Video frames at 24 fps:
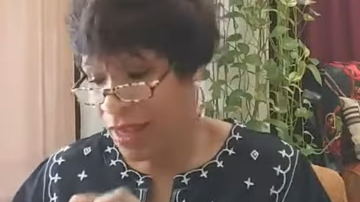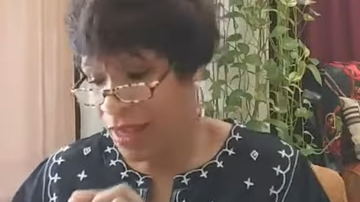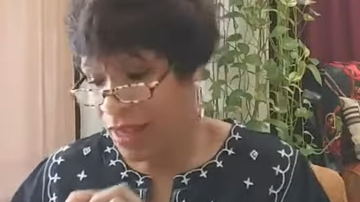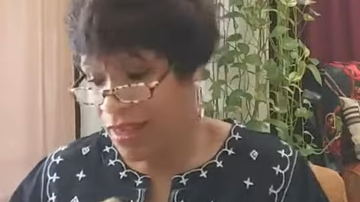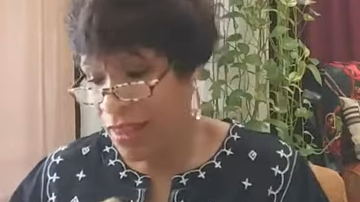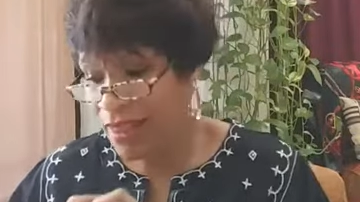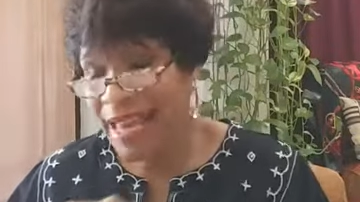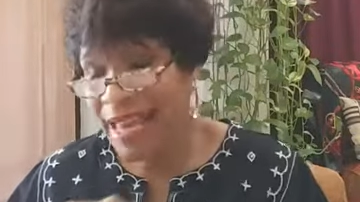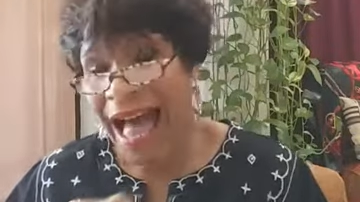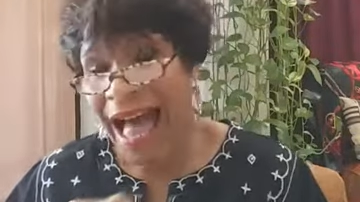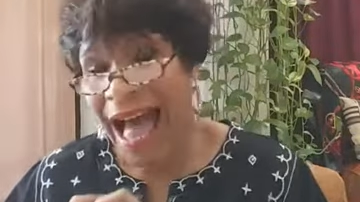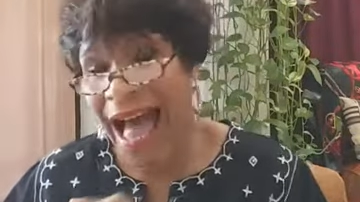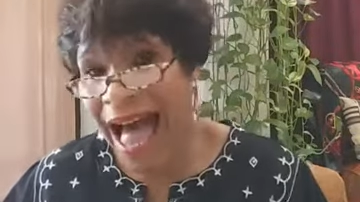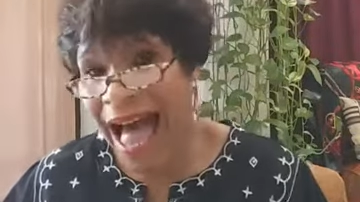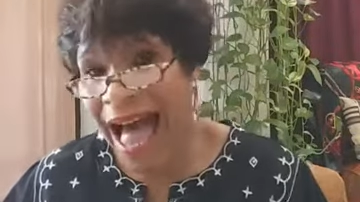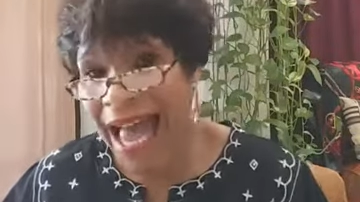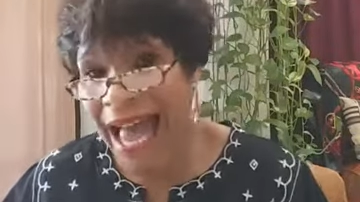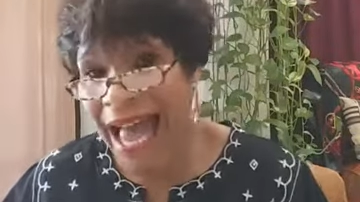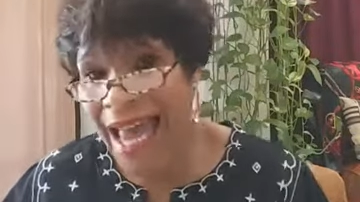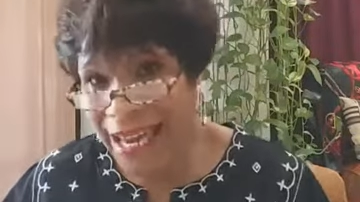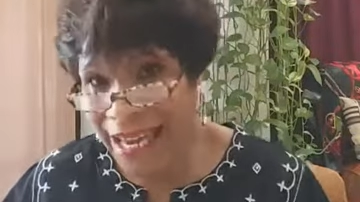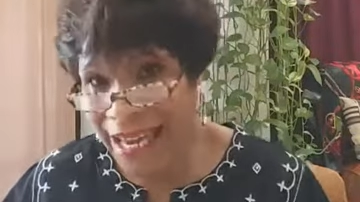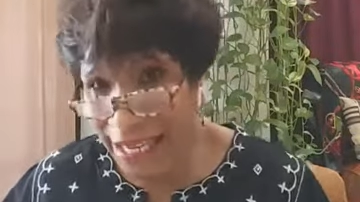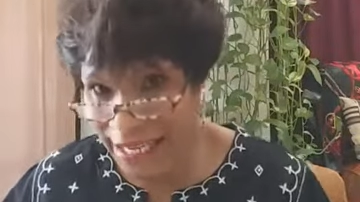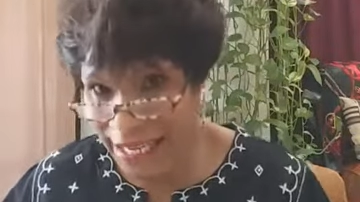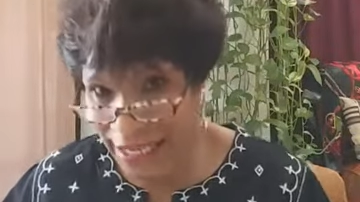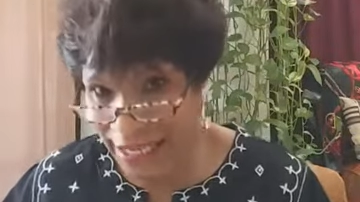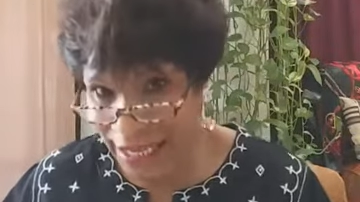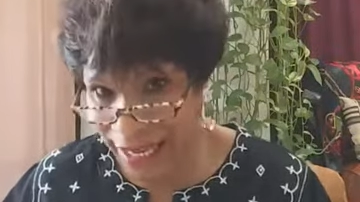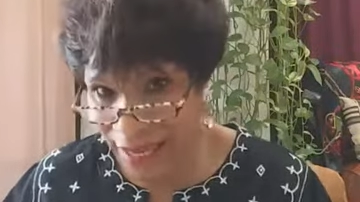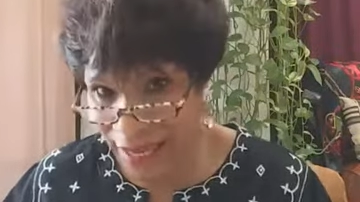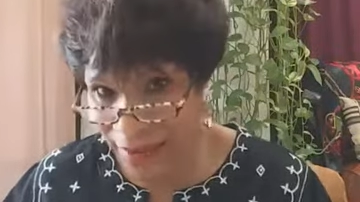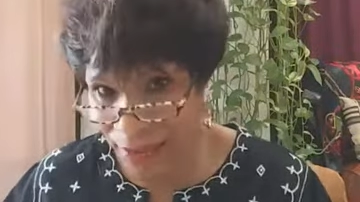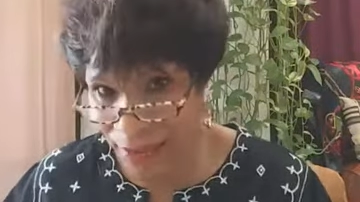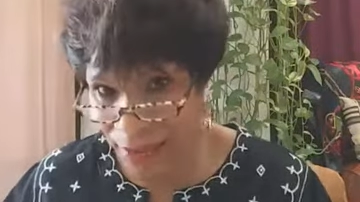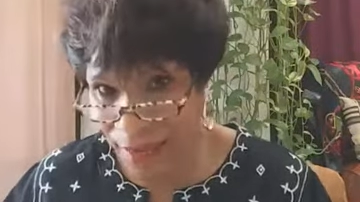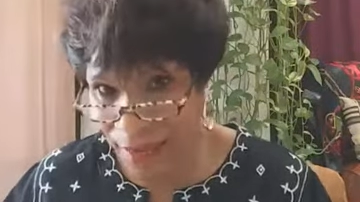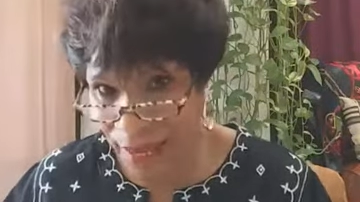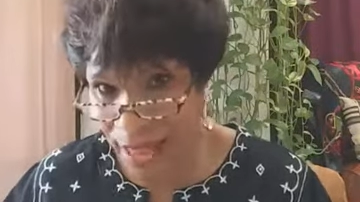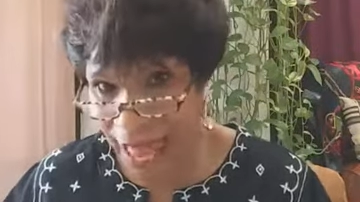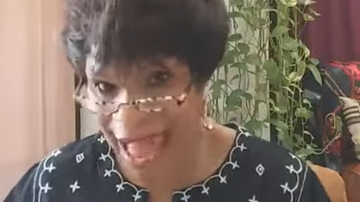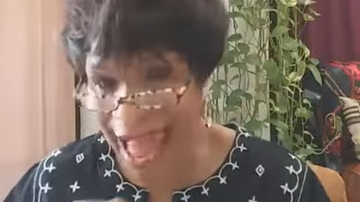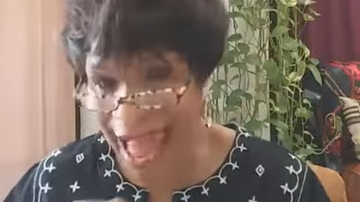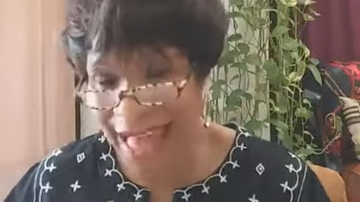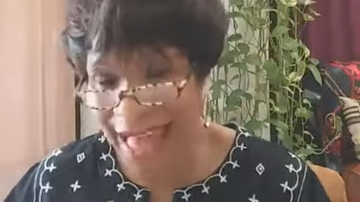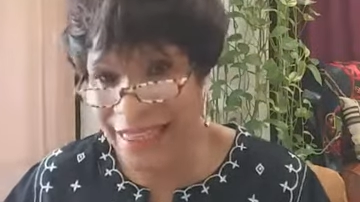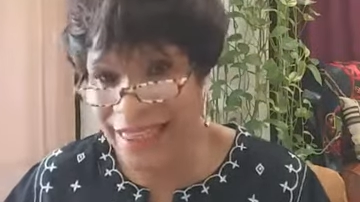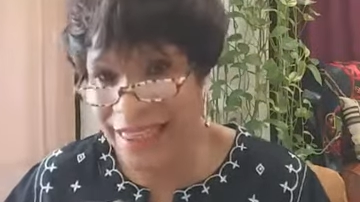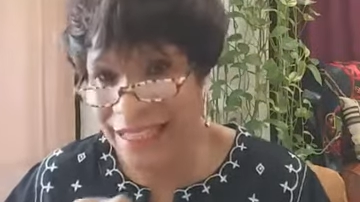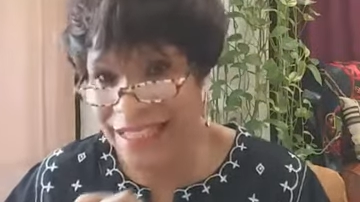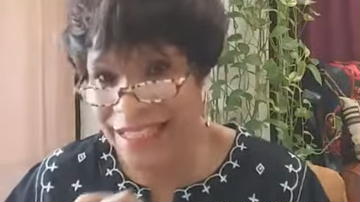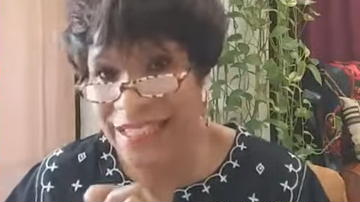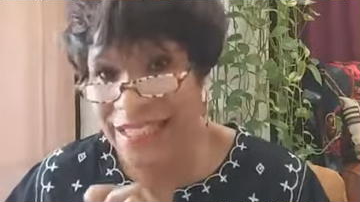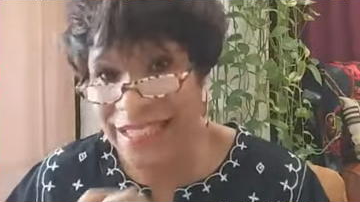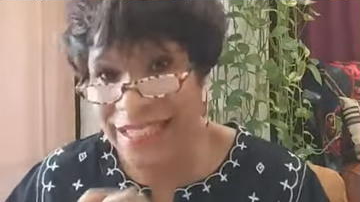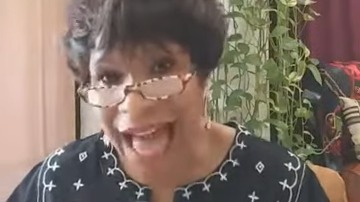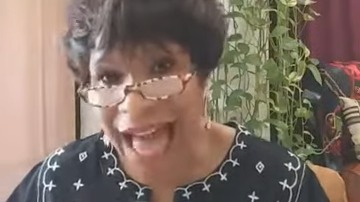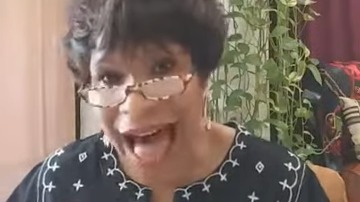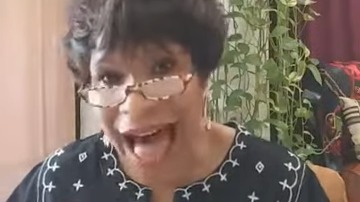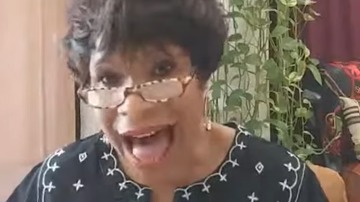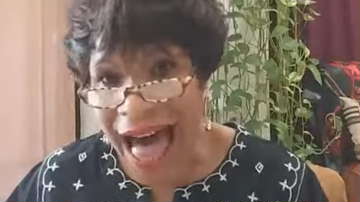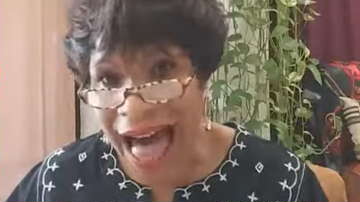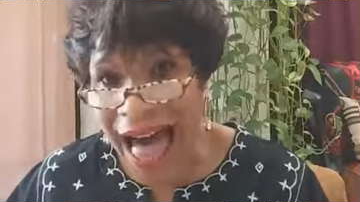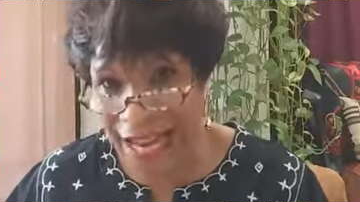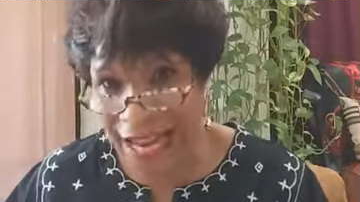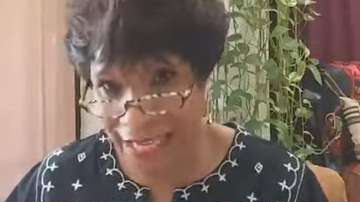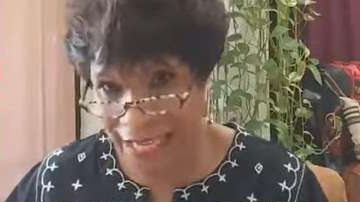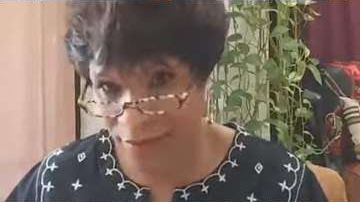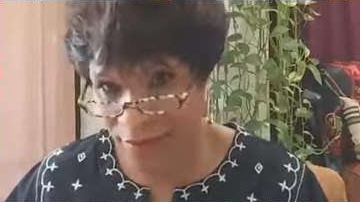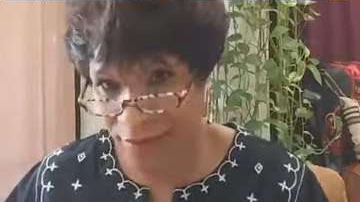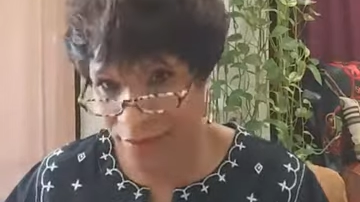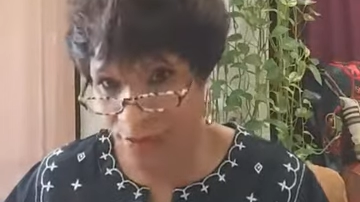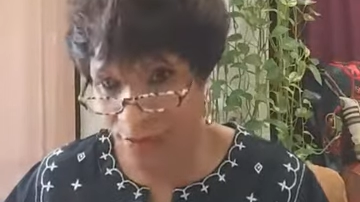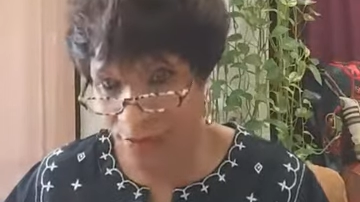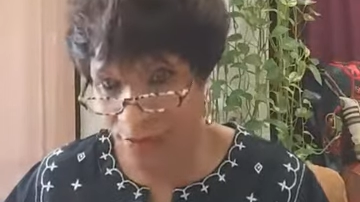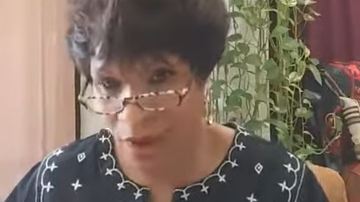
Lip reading: the ayin and the zadi,